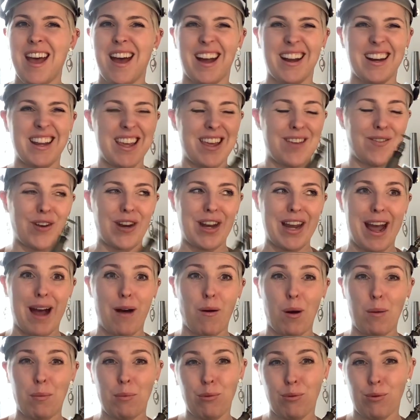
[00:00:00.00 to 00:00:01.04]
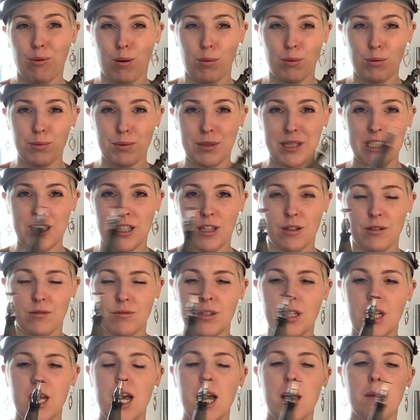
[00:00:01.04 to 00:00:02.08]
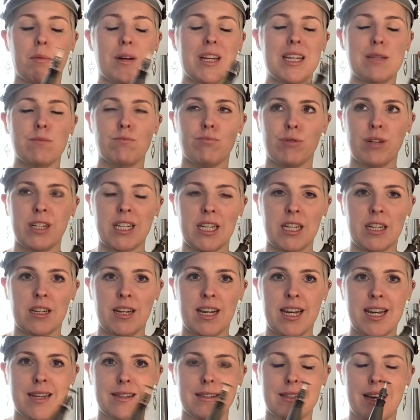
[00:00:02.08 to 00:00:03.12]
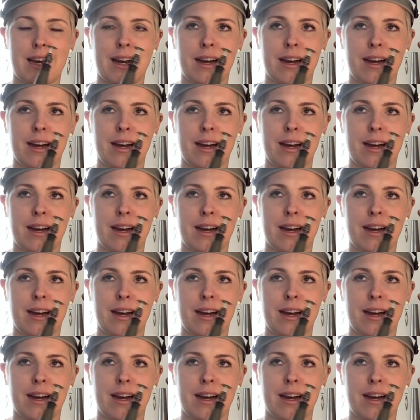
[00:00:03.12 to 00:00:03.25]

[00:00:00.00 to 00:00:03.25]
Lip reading: and even now I probably don't, but it's brilliant. It's